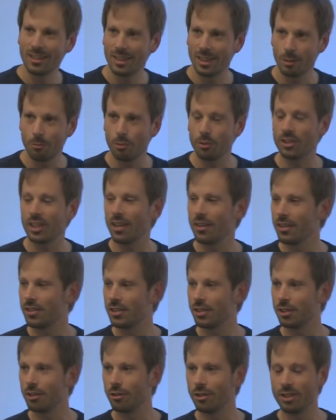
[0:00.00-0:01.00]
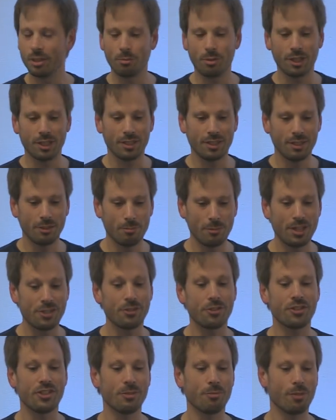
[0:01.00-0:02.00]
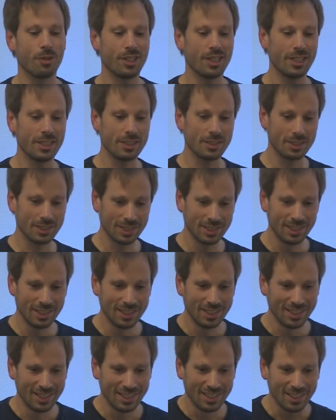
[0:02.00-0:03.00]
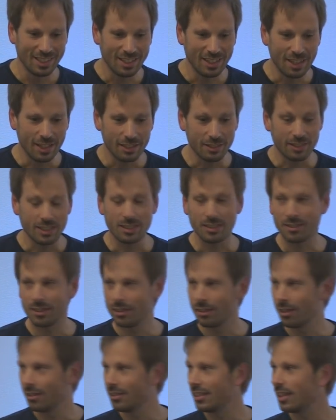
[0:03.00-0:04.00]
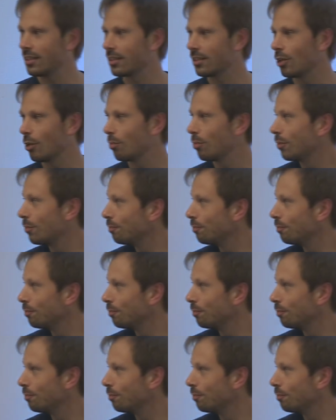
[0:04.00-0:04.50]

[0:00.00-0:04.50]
uh, put other security measures in place, uh, at least on, on desktop.